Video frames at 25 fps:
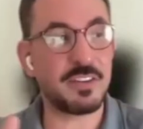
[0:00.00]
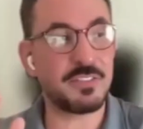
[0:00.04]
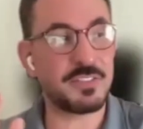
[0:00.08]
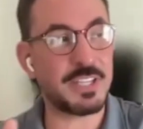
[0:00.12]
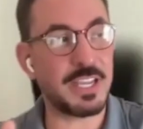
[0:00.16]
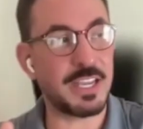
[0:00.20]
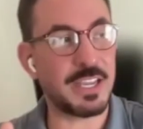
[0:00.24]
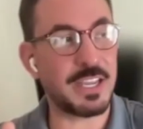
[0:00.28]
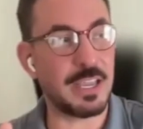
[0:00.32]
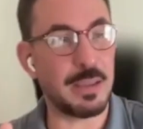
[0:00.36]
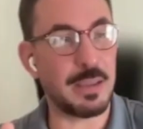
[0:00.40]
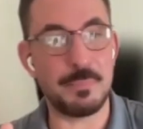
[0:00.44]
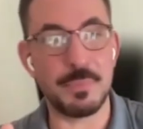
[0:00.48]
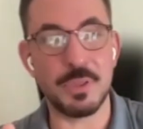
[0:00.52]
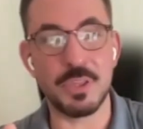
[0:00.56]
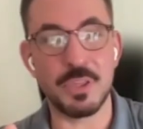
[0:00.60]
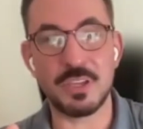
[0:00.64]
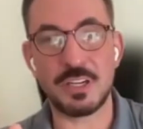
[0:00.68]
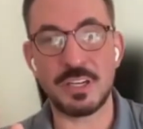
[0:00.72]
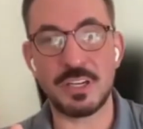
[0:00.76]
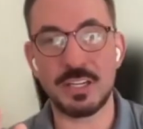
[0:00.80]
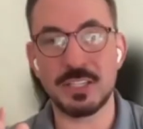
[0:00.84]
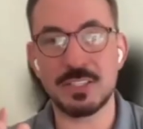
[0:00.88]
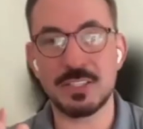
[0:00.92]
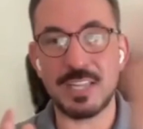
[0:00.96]
So now, instead of
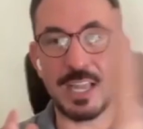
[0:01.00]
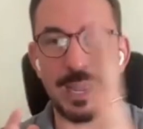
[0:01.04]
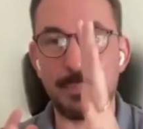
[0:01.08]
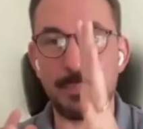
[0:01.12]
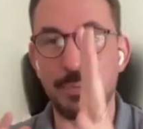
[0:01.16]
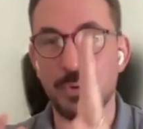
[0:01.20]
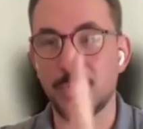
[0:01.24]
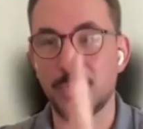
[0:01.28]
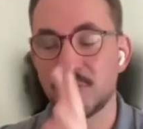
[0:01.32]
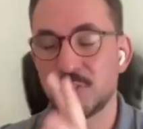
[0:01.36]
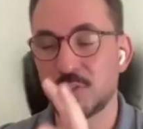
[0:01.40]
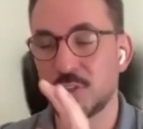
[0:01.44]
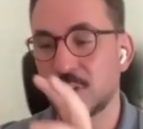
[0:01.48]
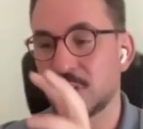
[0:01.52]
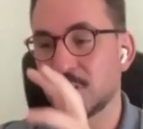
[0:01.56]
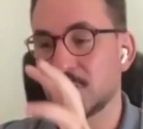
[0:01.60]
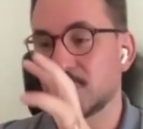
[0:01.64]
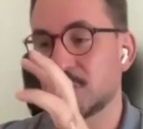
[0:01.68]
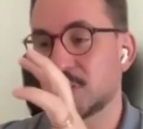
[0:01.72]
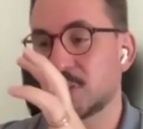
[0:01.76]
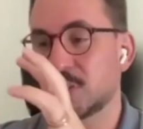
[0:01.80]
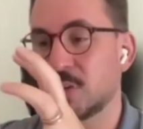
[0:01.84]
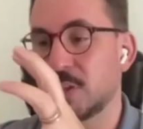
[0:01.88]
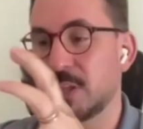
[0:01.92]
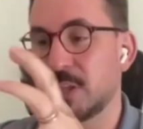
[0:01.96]
taking a million
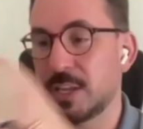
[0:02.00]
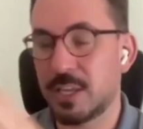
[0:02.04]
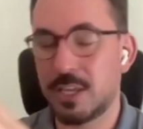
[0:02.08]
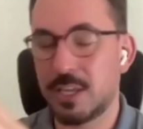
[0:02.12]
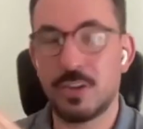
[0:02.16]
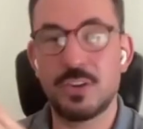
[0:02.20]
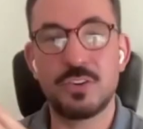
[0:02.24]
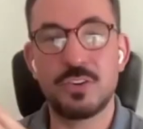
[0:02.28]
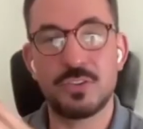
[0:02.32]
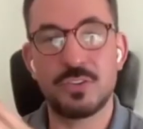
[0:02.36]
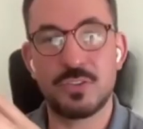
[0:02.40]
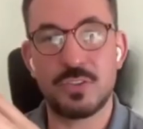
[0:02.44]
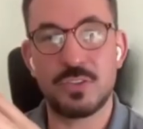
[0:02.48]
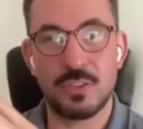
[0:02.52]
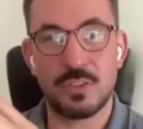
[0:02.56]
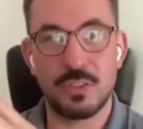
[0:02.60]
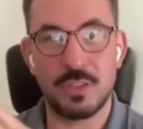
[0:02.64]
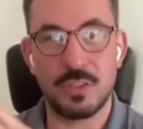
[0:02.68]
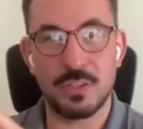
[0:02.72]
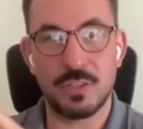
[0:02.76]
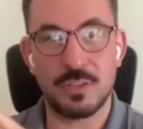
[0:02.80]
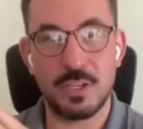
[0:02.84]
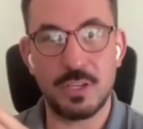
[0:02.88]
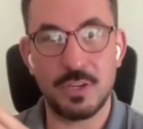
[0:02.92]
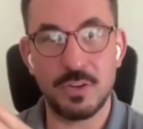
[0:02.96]
examples, you can just go like,
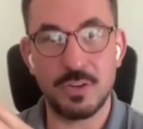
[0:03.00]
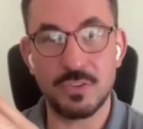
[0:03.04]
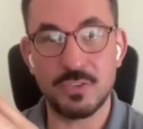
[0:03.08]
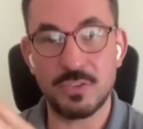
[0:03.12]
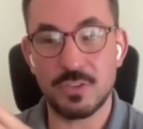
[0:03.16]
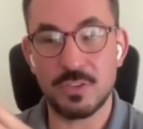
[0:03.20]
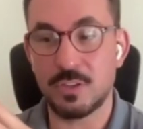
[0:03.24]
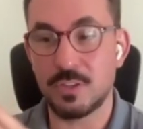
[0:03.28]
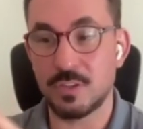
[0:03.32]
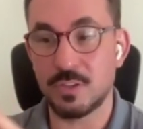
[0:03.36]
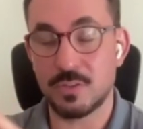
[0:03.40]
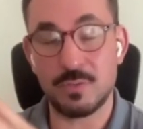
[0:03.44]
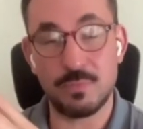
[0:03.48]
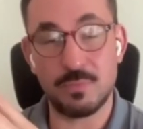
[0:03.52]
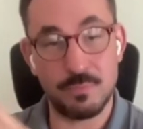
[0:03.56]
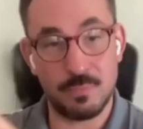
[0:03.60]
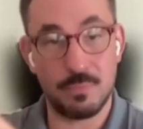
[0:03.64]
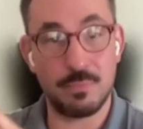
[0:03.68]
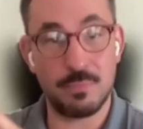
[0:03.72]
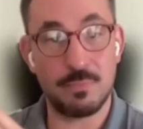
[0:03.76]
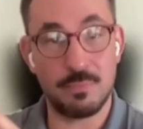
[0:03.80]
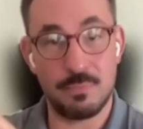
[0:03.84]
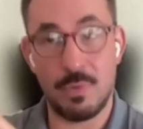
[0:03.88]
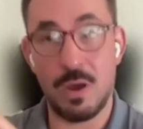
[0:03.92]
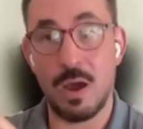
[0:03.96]
here's
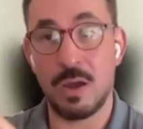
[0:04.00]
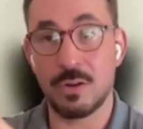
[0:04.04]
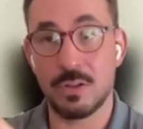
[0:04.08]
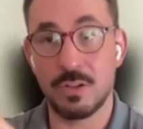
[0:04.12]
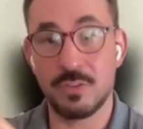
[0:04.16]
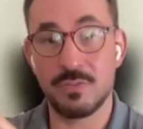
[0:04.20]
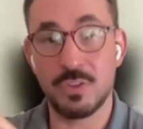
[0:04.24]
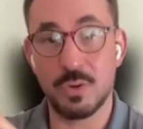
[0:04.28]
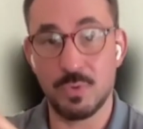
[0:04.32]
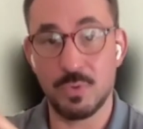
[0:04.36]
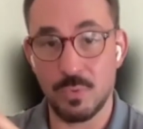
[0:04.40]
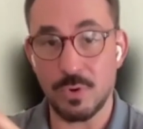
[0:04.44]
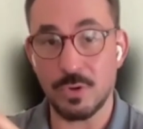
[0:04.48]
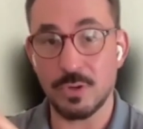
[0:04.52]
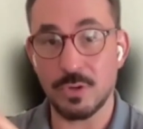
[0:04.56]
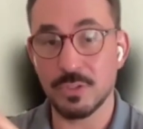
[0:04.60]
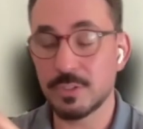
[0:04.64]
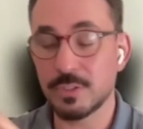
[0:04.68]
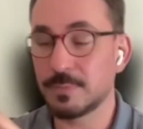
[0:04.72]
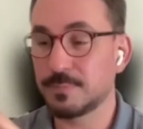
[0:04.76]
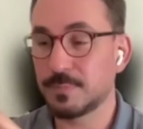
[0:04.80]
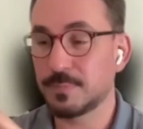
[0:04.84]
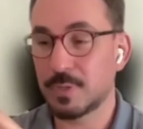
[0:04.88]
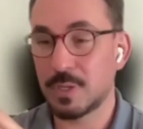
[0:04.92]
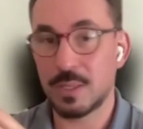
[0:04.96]
this model
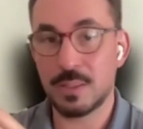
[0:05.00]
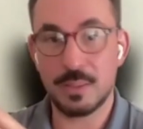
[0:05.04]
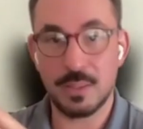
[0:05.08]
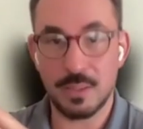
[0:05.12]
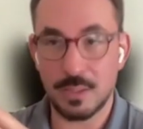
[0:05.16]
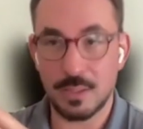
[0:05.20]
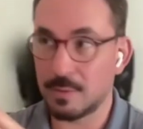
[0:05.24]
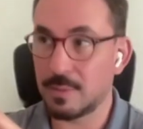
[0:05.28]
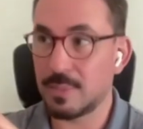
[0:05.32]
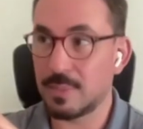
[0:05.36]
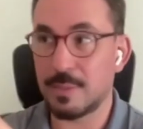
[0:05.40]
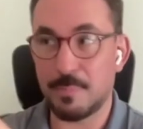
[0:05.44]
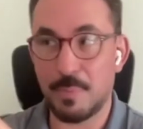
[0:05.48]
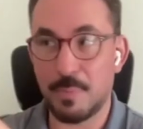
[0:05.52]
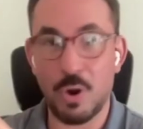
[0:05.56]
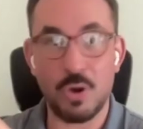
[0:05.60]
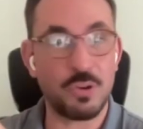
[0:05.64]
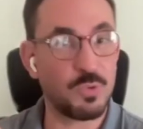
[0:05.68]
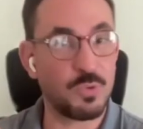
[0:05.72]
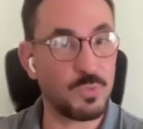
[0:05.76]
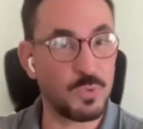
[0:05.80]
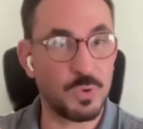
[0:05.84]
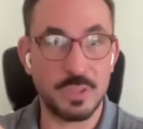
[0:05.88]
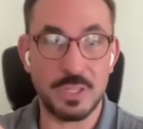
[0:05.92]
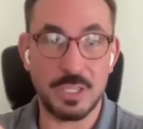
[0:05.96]
of the world,
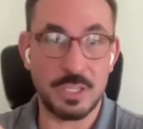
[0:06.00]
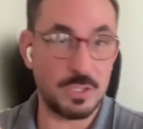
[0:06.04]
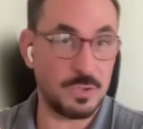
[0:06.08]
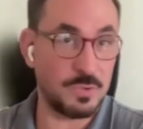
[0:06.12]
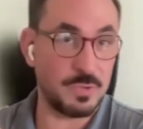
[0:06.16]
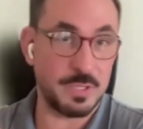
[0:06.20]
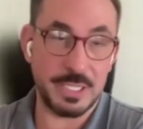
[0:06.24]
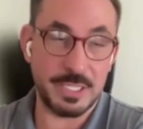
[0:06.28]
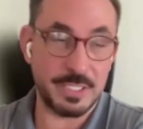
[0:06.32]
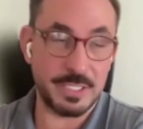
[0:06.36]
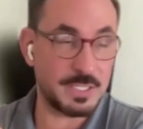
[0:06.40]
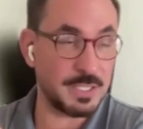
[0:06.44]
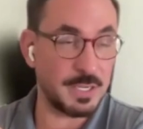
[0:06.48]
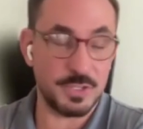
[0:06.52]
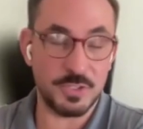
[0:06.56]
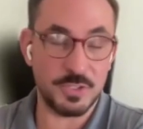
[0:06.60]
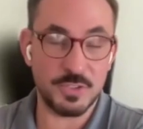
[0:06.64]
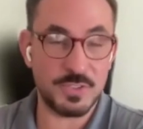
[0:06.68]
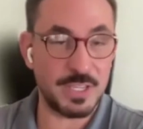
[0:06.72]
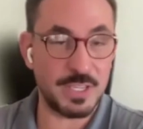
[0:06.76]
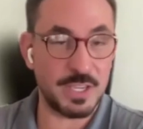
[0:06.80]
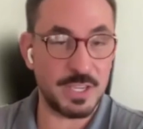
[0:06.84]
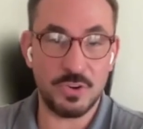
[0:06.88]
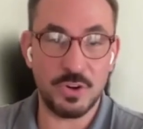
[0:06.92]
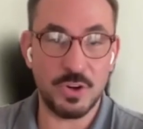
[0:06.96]
the part of the world that you
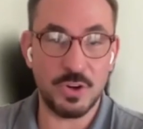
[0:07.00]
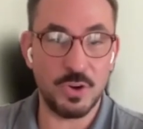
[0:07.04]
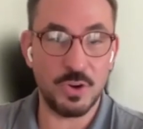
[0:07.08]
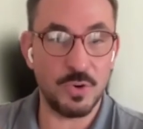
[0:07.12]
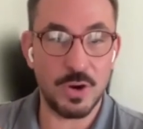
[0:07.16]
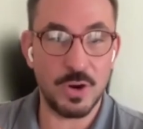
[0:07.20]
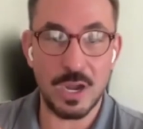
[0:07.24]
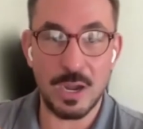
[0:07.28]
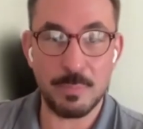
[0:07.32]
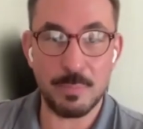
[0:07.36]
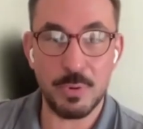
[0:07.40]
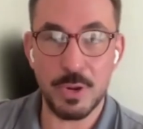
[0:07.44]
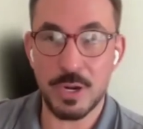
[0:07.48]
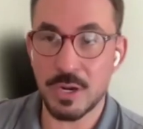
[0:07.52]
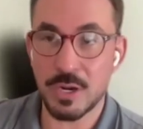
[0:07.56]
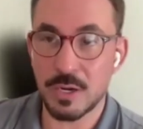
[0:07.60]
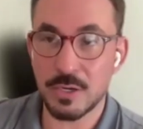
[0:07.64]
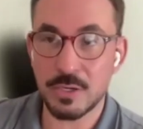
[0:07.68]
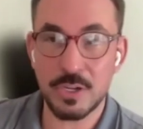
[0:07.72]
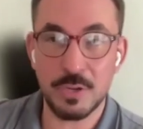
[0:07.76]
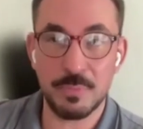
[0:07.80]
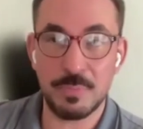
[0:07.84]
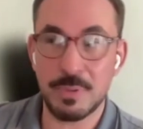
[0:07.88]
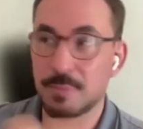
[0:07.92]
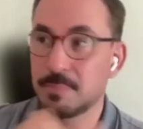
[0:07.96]
need to understand or know
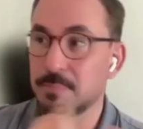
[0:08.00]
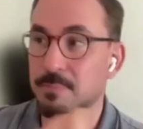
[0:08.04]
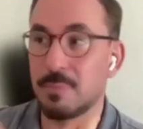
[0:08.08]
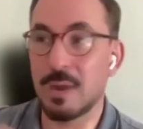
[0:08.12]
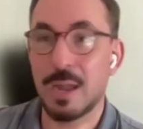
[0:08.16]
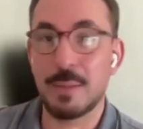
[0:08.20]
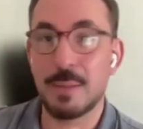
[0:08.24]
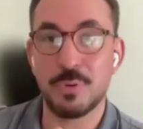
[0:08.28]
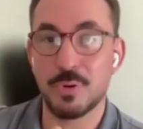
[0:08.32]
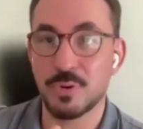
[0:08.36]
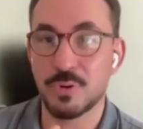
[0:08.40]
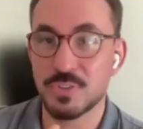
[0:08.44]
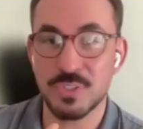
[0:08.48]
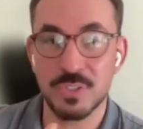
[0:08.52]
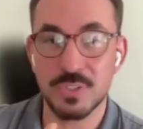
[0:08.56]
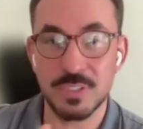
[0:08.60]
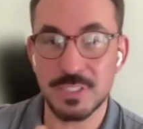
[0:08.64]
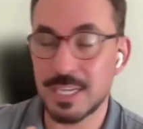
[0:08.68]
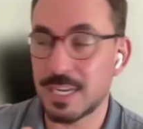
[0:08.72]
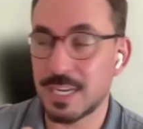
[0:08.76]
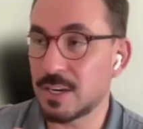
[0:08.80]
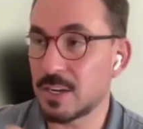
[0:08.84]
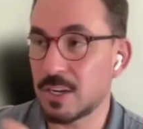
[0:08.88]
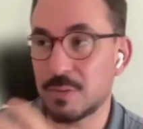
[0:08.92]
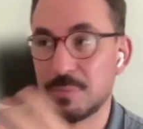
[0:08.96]
or operate on. Could be
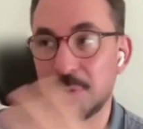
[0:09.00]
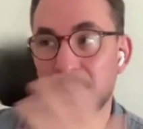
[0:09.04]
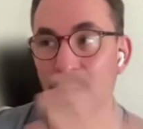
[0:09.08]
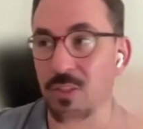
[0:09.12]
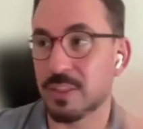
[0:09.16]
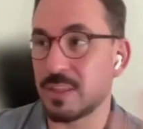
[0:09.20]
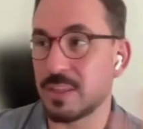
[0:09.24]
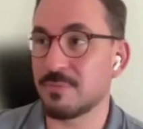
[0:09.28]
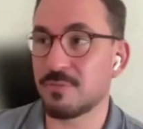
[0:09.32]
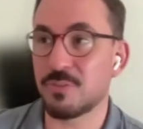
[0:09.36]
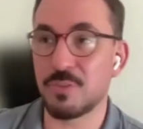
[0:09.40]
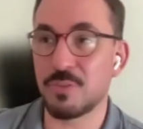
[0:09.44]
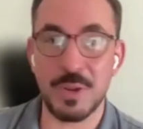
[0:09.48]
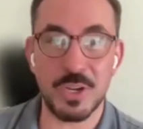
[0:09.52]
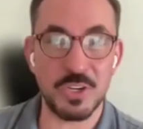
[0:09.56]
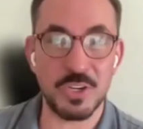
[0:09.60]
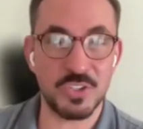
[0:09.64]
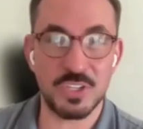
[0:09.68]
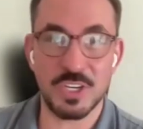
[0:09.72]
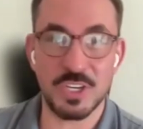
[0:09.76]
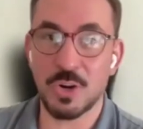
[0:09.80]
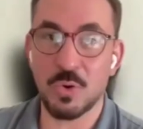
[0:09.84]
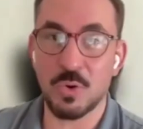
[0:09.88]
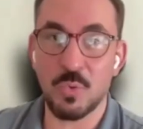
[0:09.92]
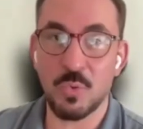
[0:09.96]
my personal data, it could be all
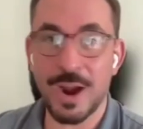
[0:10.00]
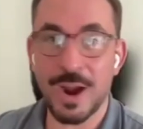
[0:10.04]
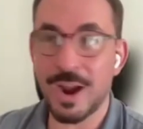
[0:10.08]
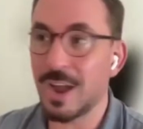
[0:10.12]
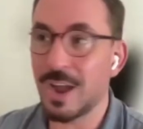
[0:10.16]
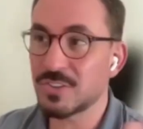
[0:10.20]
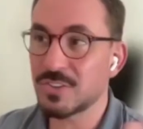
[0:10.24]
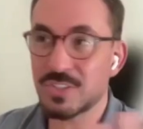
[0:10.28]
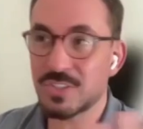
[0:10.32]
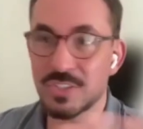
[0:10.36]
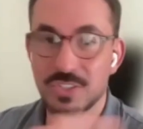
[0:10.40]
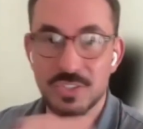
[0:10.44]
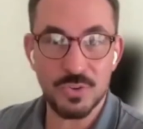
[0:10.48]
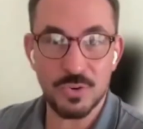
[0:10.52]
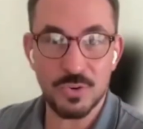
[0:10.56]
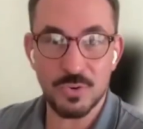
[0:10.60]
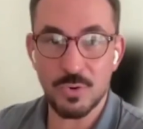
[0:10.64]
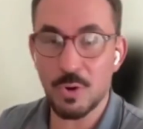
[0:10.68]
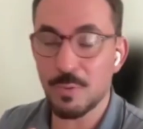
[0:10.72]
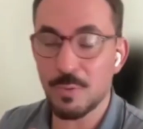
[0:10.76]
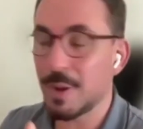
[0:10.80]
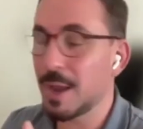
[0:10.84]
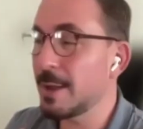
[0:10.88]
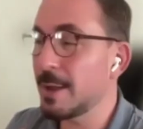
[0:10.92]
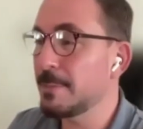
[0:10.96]
the information in a
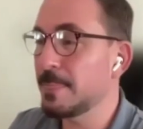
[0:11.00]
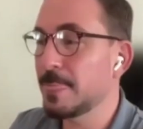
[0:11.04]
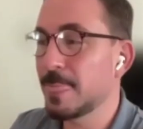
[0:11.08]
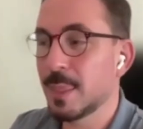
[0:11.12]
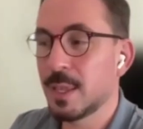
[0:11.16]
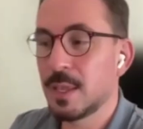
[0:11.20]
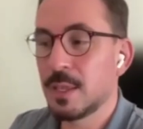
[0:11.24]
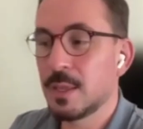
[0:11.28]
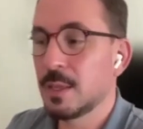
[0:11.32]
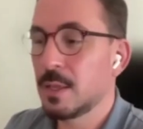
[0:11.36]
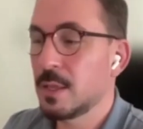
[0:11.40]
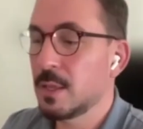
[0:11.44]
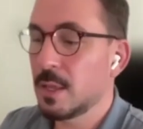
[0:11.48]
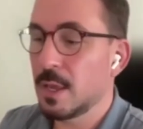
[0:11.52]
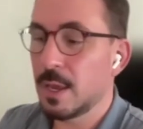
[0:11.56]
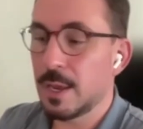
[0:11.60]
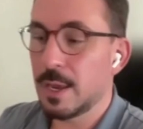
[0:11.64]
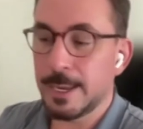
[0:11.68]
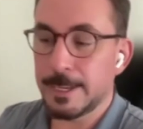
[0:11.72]
warehouse because you're a robot.